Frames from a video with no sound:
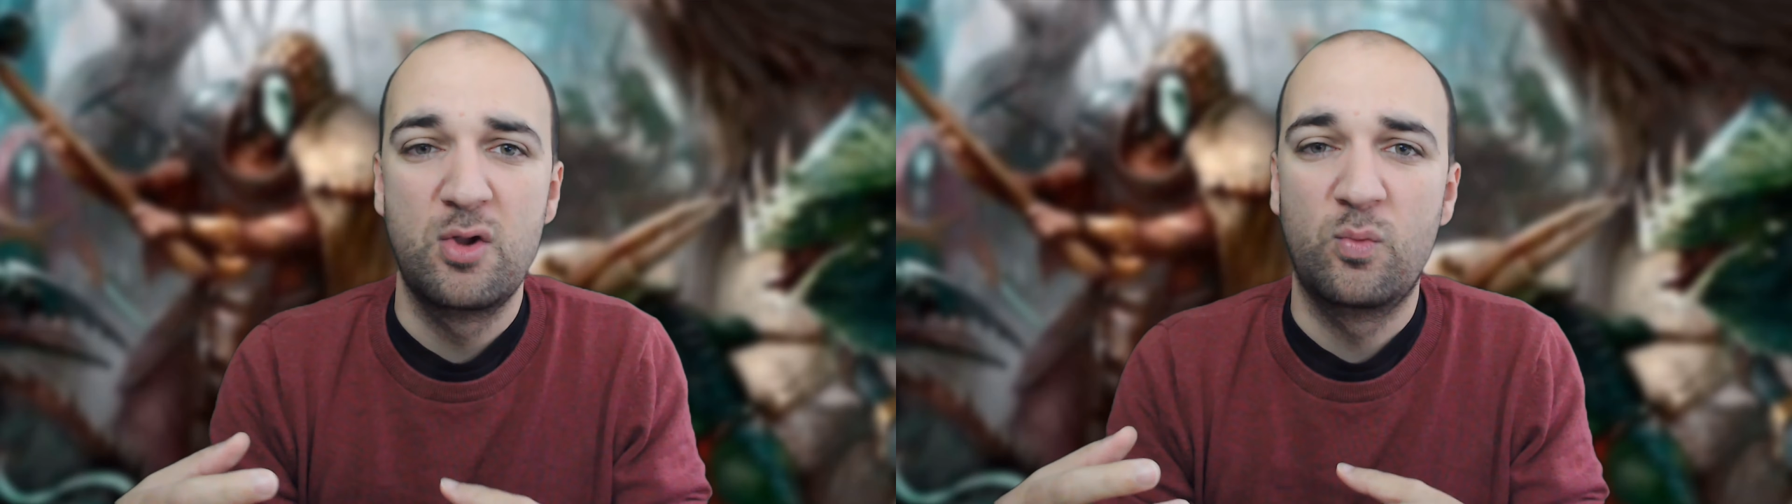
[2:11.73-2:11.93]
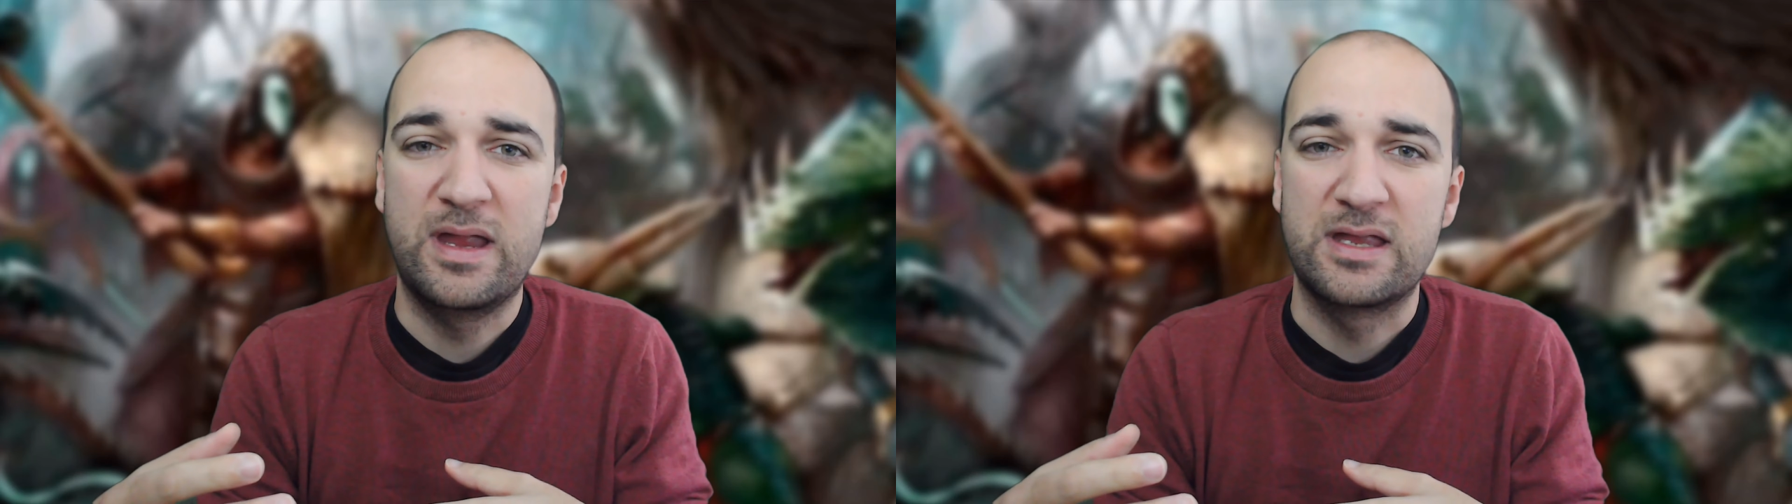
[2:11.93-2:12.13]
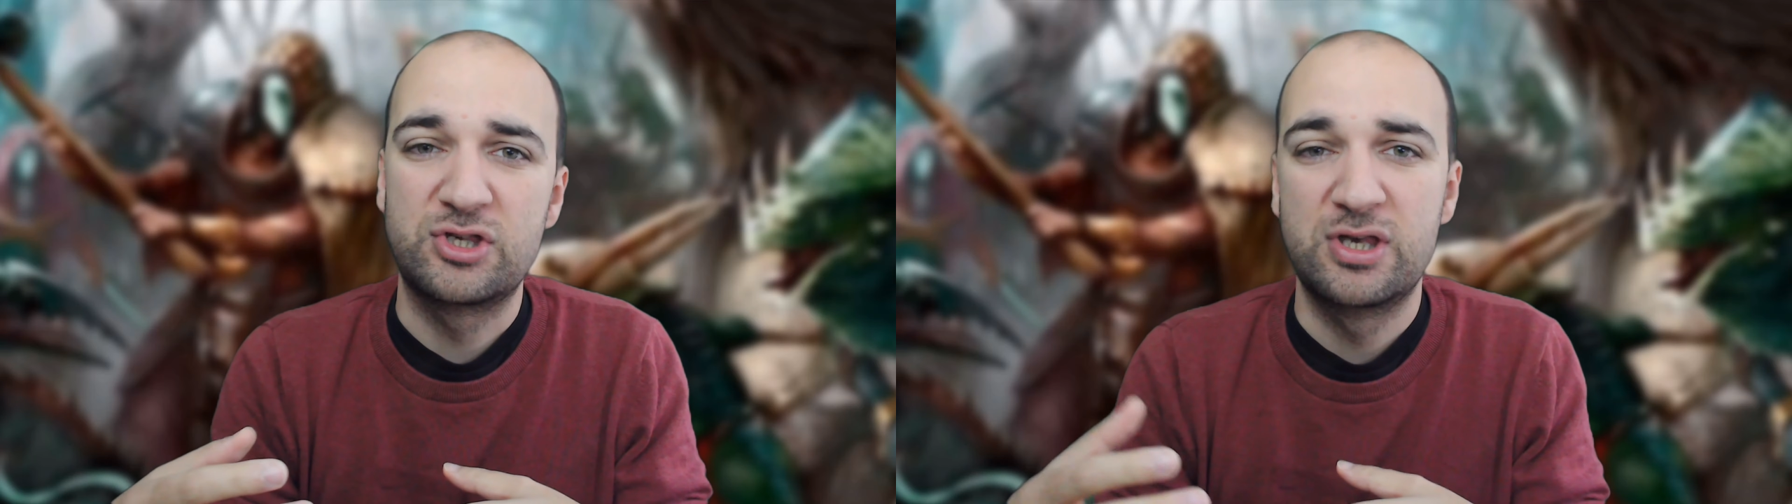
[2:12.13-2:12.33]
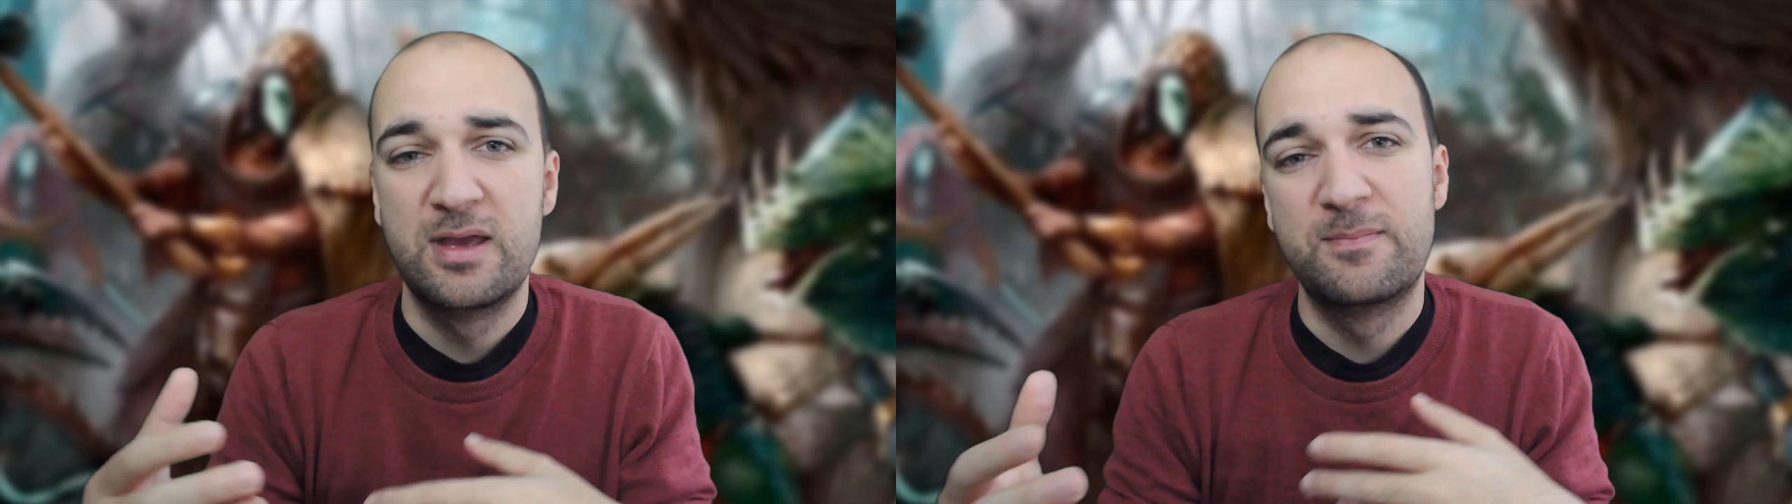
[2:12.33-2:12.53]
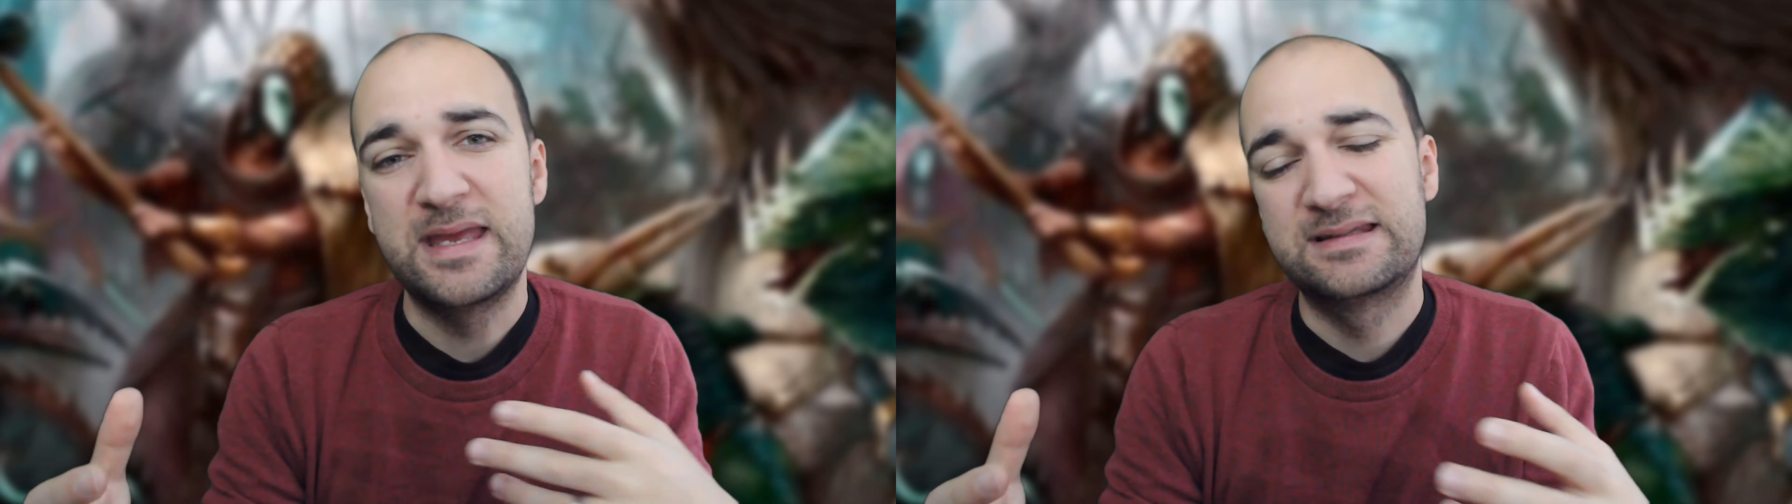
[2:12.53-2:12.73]
which
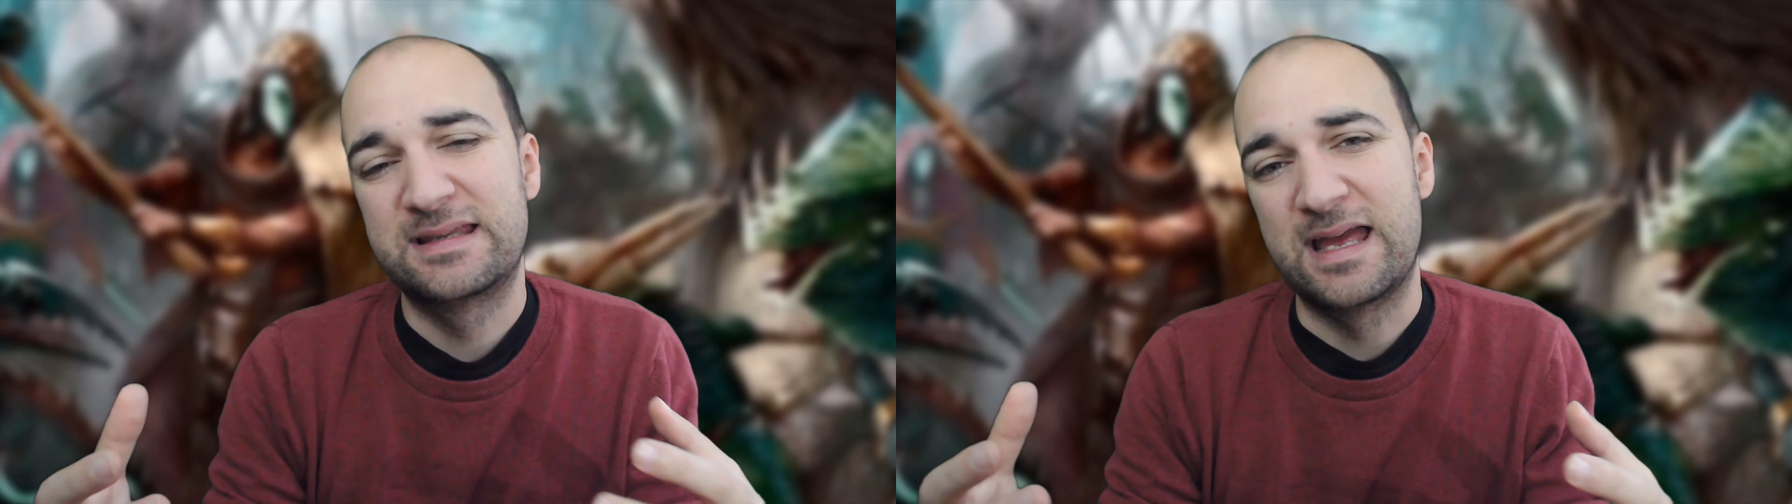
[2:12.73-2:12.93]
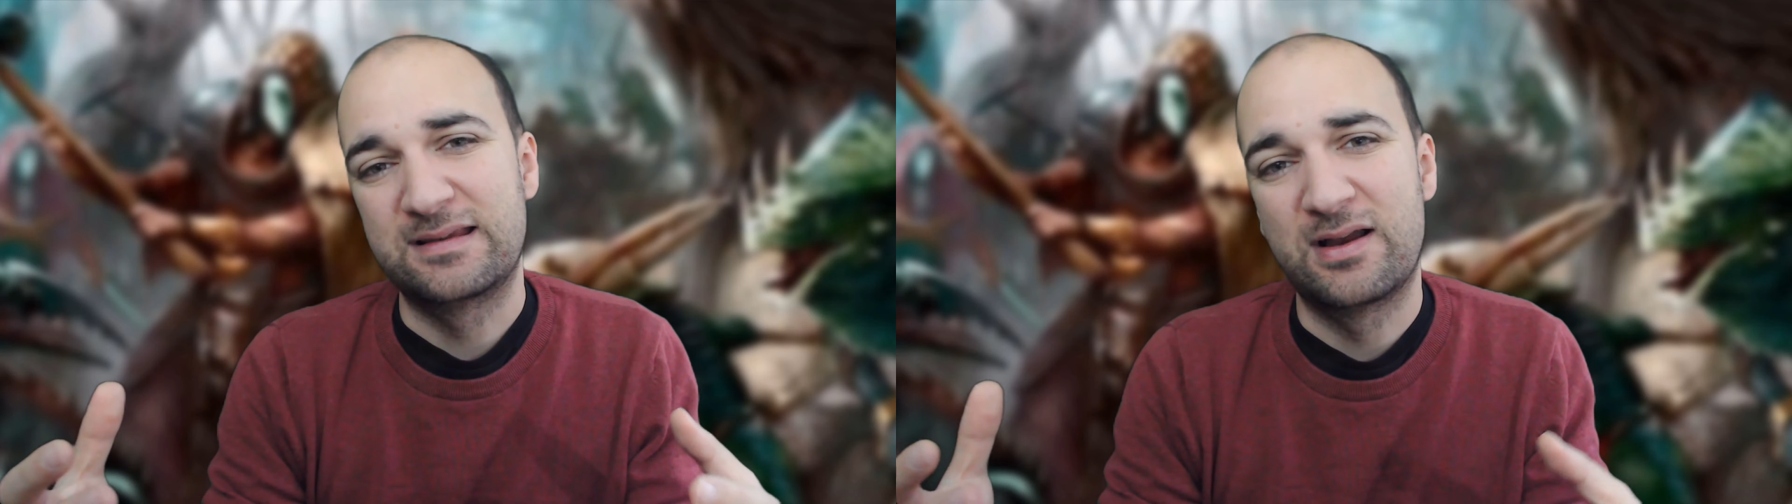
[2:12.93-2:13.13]
makes that